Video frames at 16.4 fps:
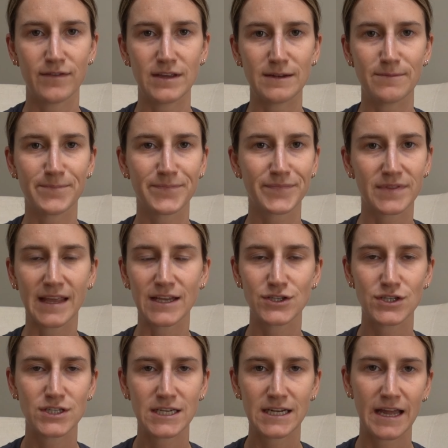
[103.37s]
and that
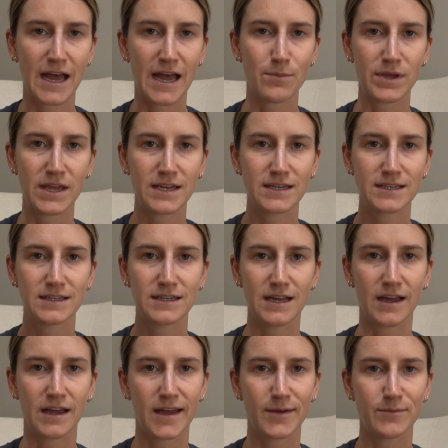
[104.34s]
just didn't happen.
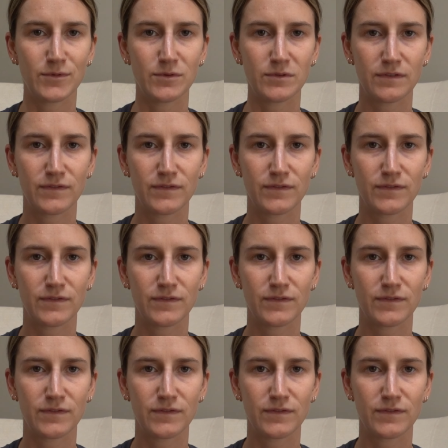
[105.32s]
When we